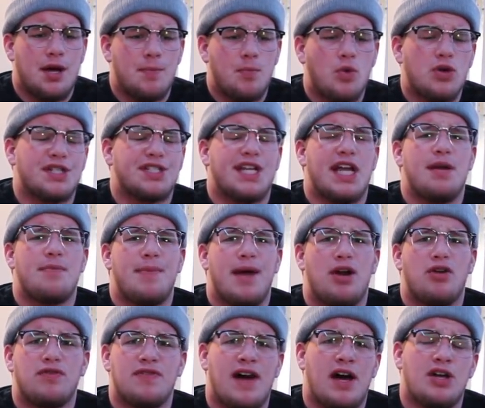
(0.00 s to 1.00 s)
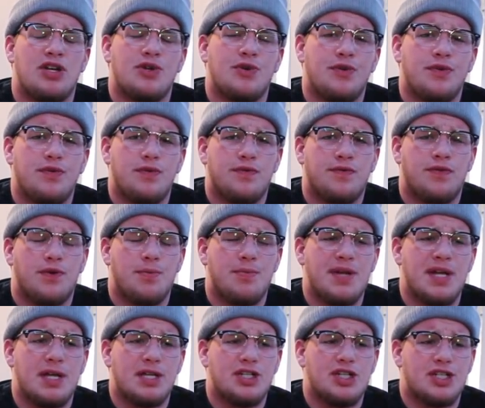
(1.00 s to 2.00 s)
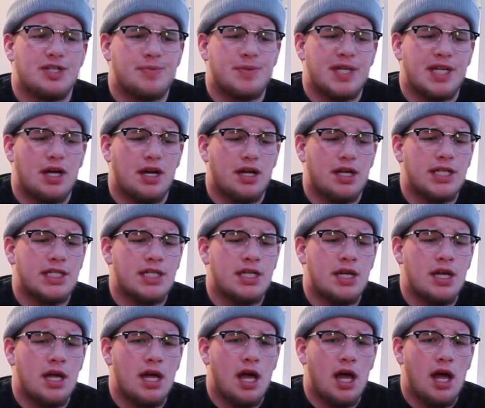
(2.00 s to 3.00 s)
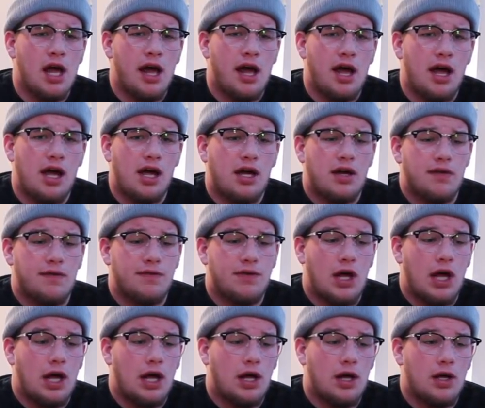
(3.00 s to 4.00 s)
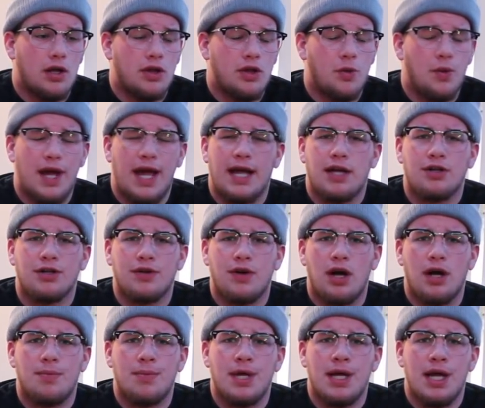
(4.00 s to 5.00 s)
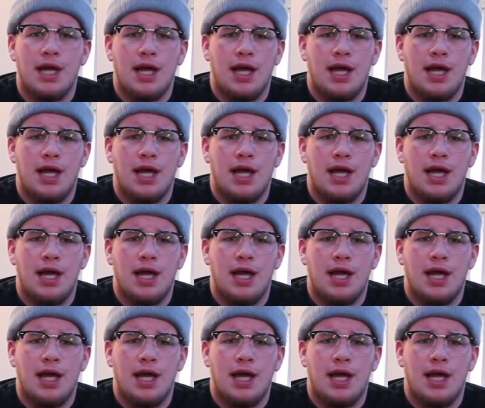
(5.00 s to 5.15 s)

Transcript: more sentimental value for me just because of the way I grew up.